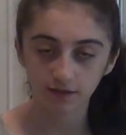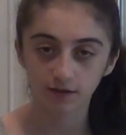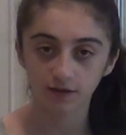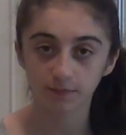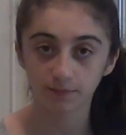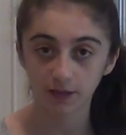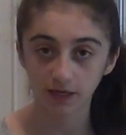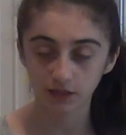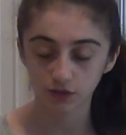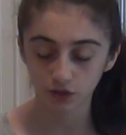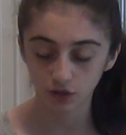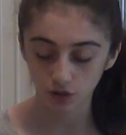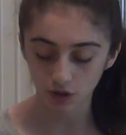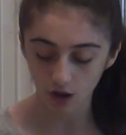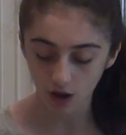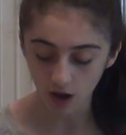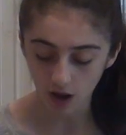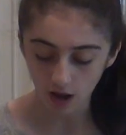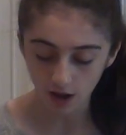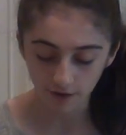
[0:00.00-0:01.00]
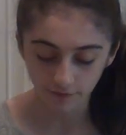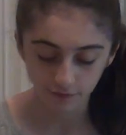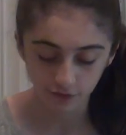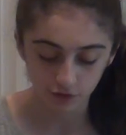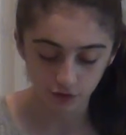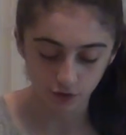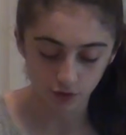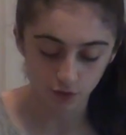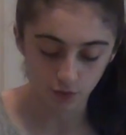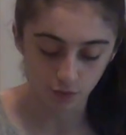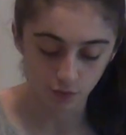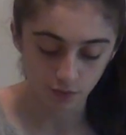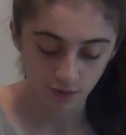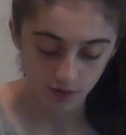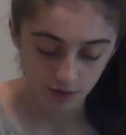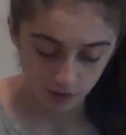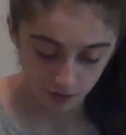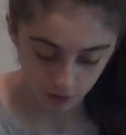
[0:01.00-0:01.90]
the mixer off so